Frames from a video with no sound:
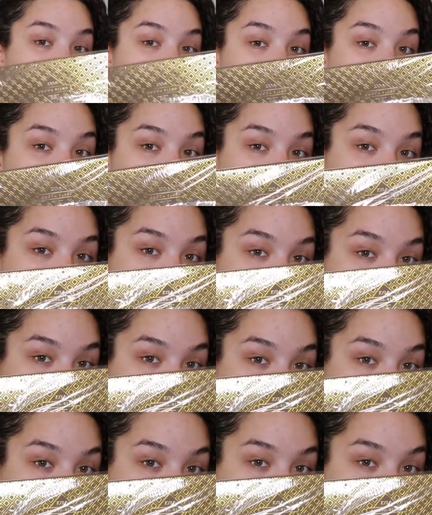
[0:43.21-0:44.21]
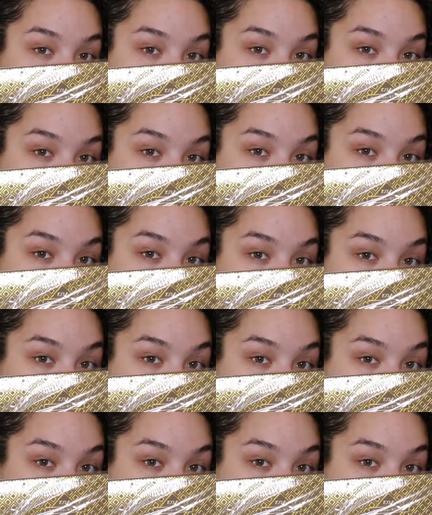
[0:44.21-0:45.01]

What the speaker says: is this bad boy right here.